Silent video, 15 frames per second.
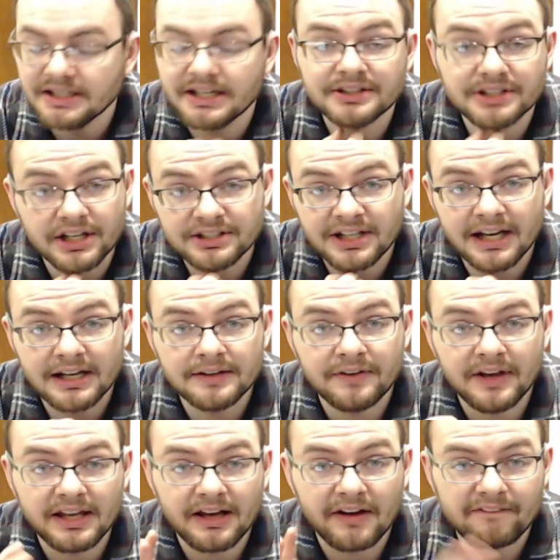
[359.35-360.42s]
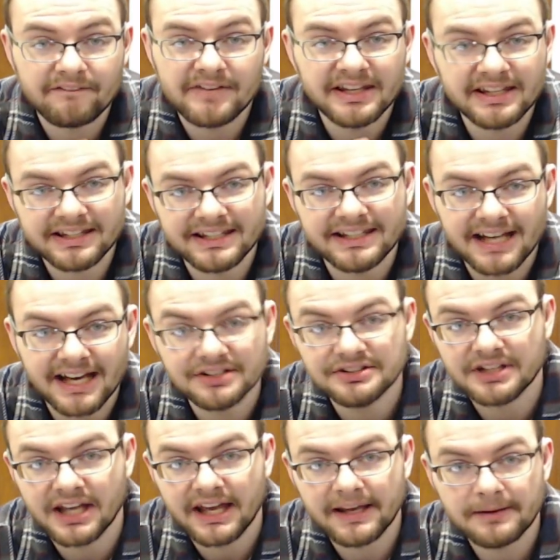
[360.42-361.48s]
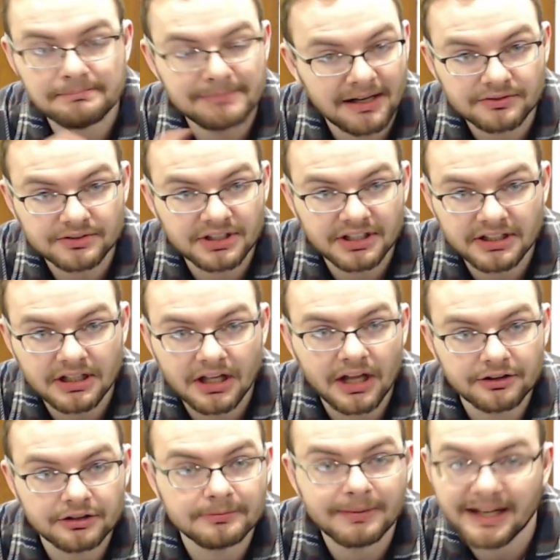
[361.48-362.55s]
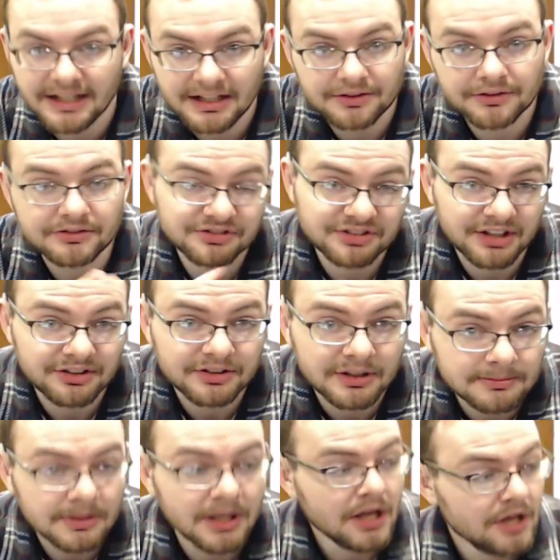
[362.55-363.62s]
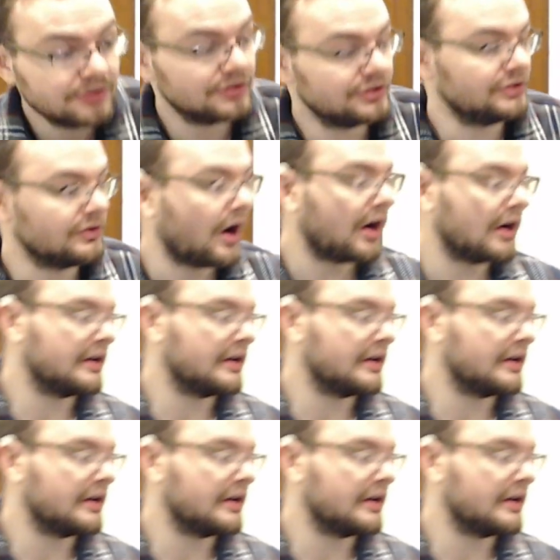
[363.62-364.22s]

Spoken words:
It does have a VESA mounting 100 by 100 system, so you are